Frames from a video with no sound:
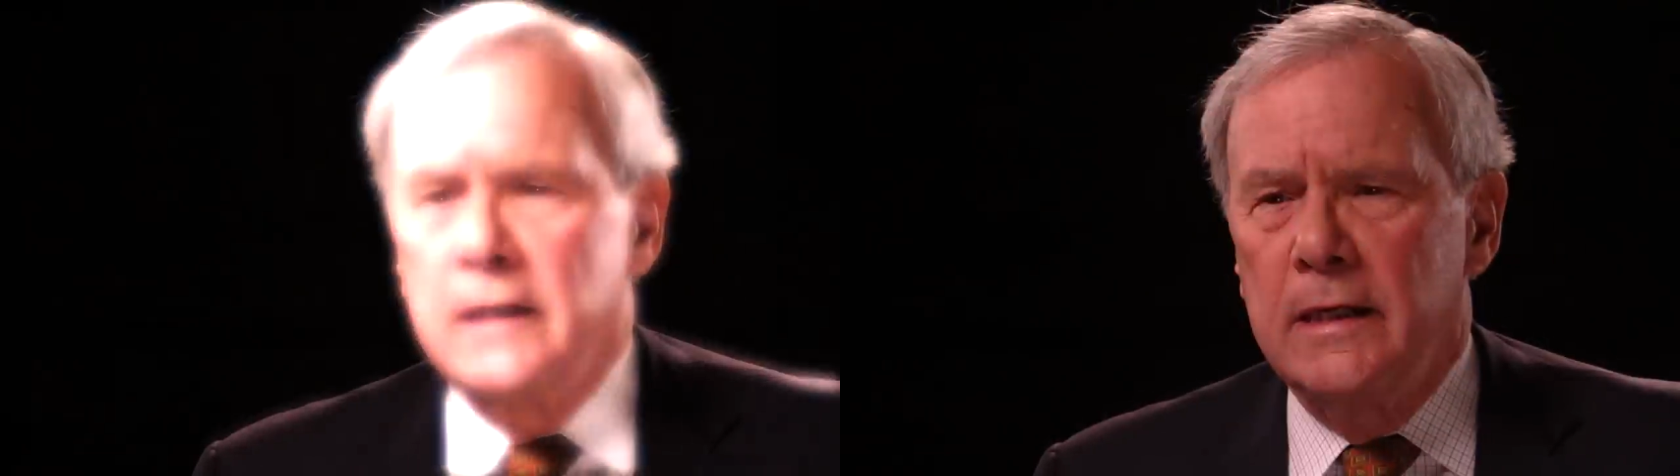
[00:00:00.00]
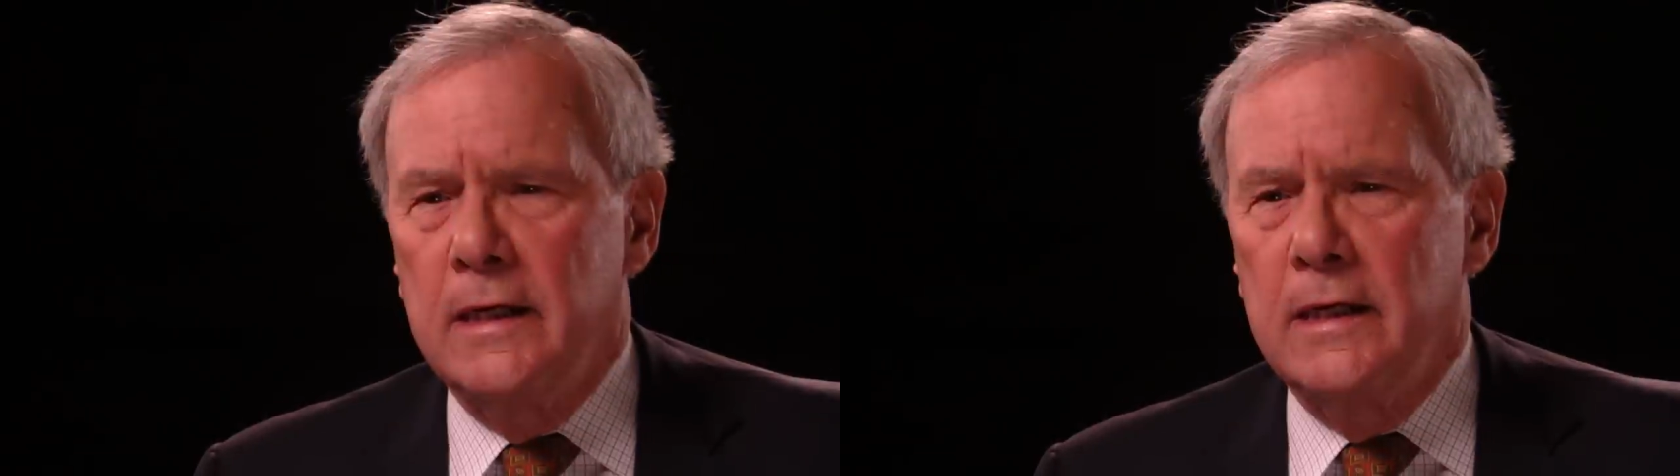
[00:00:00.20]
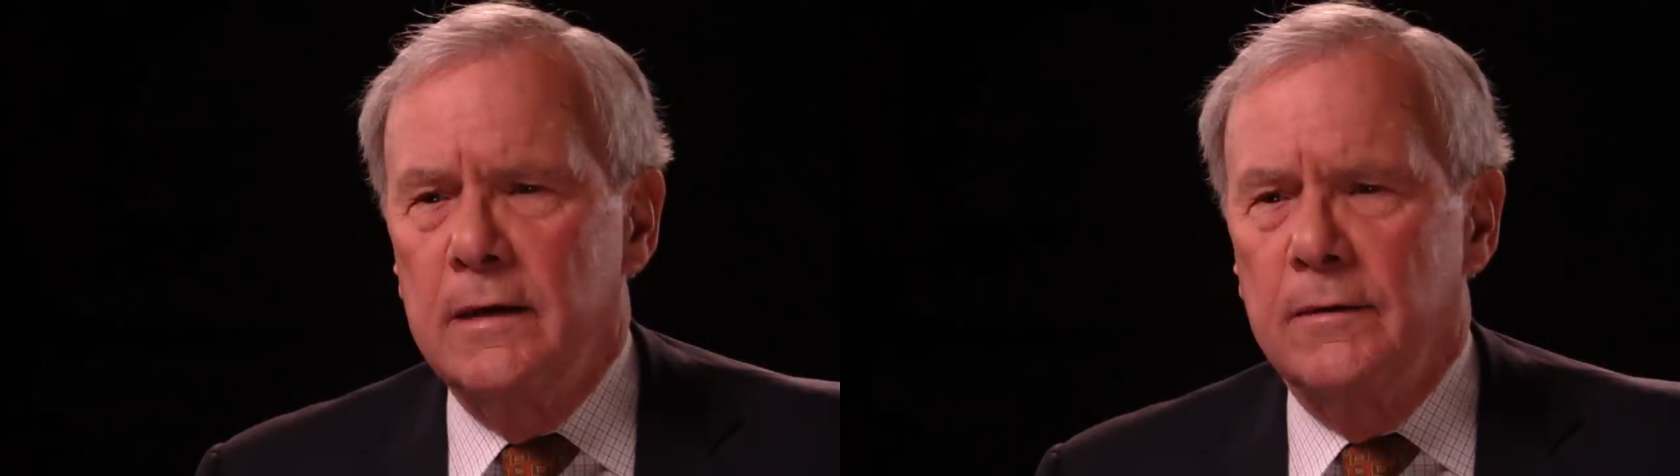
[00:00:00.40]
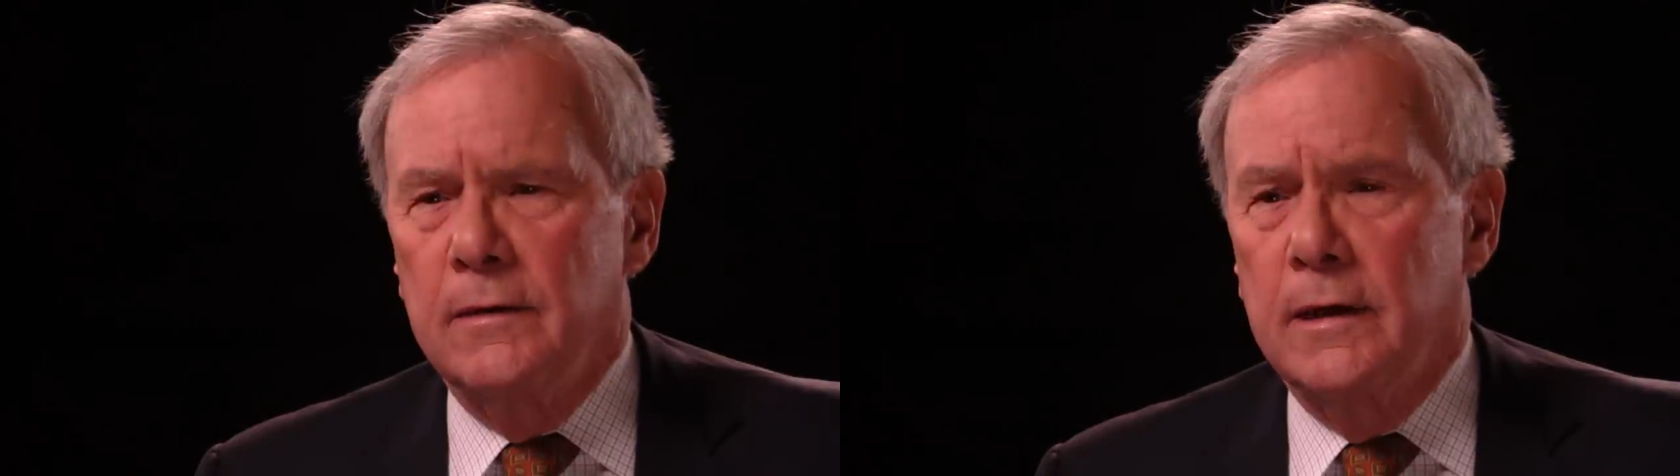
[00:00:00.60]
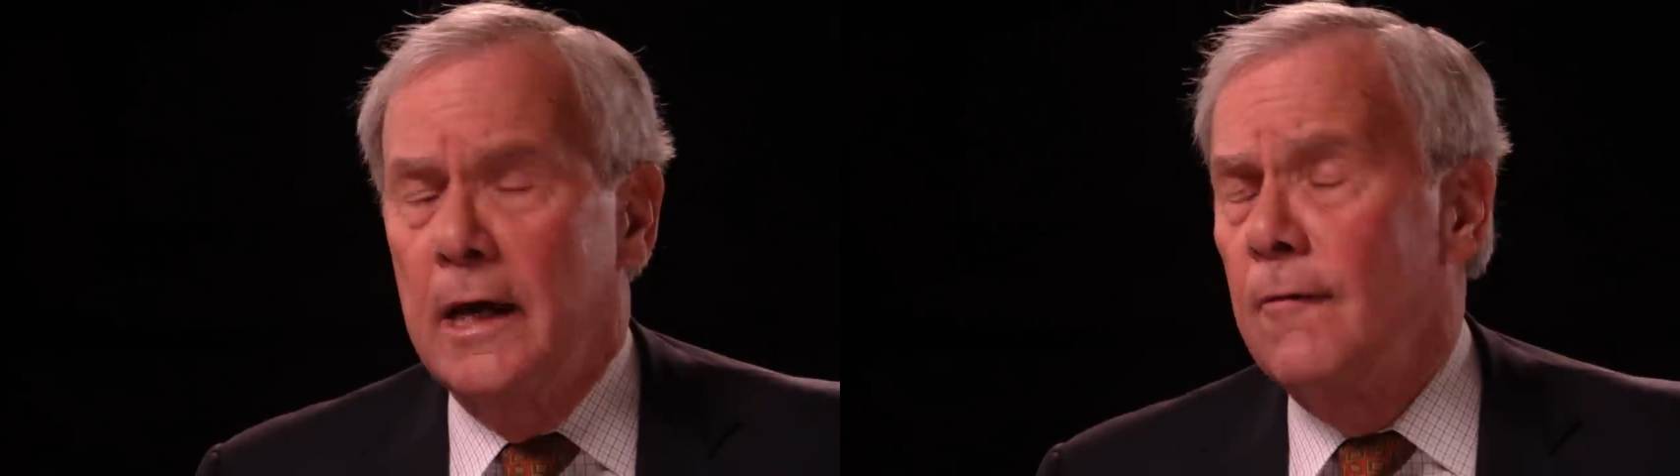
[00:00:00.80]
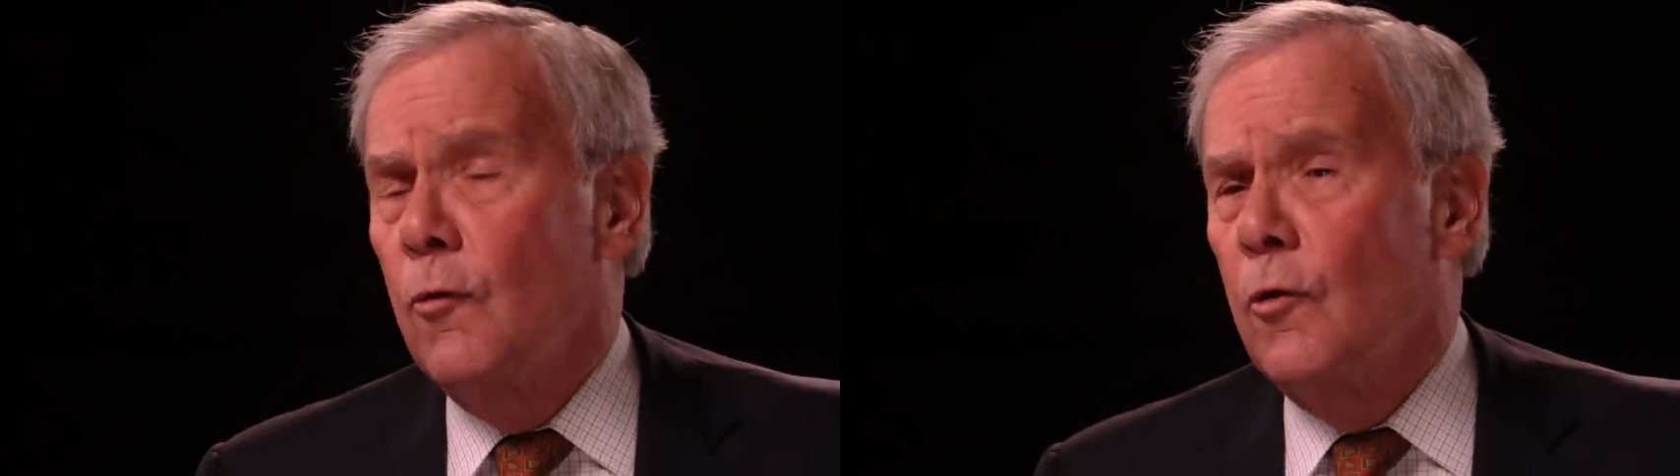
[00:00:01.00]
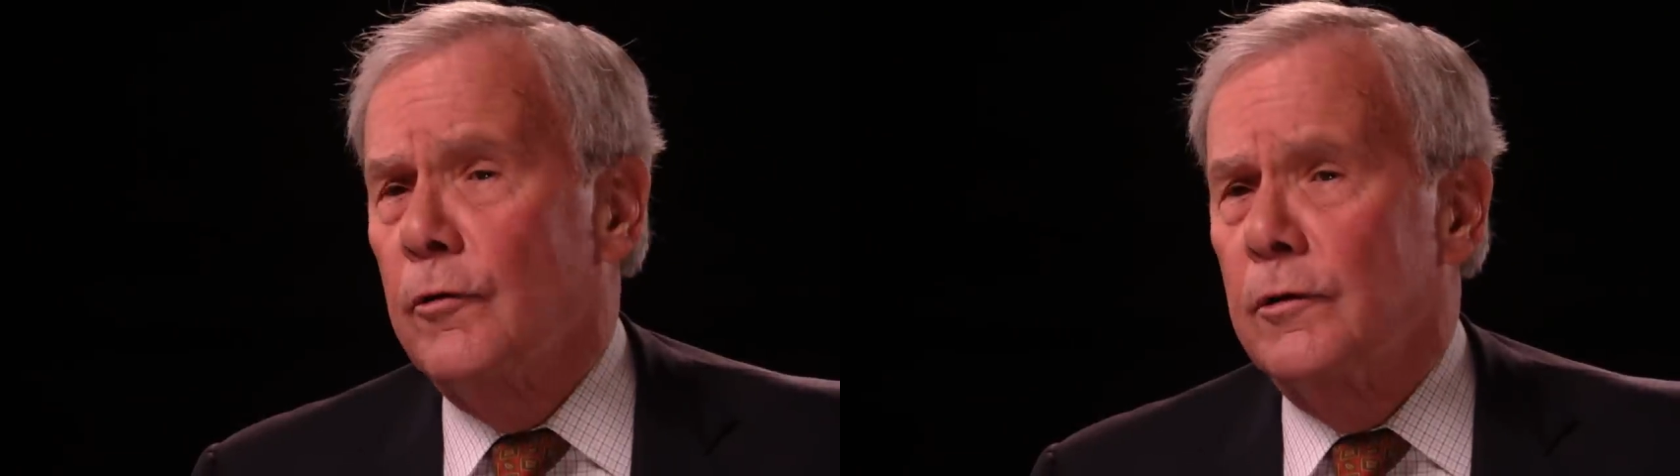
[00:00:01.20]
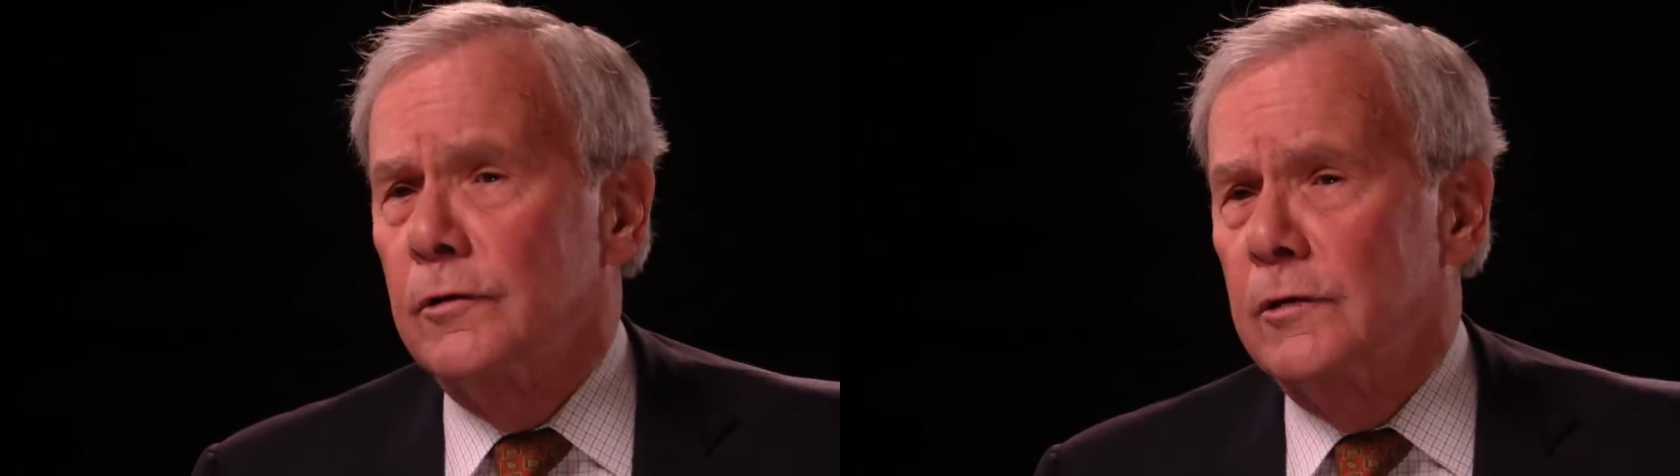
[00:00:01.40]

he gave orders